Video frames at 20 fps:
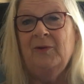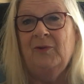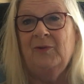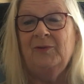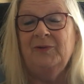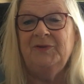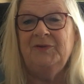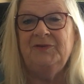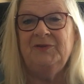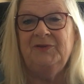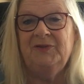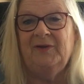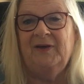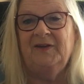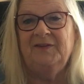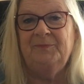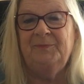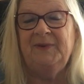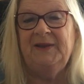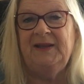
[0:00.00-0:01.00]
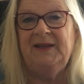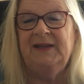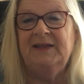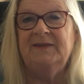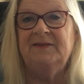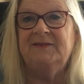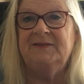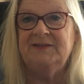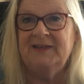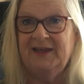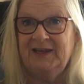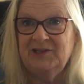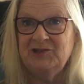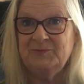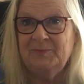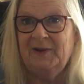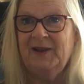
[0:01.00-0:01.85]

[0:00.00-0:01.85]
Also, there has been a stage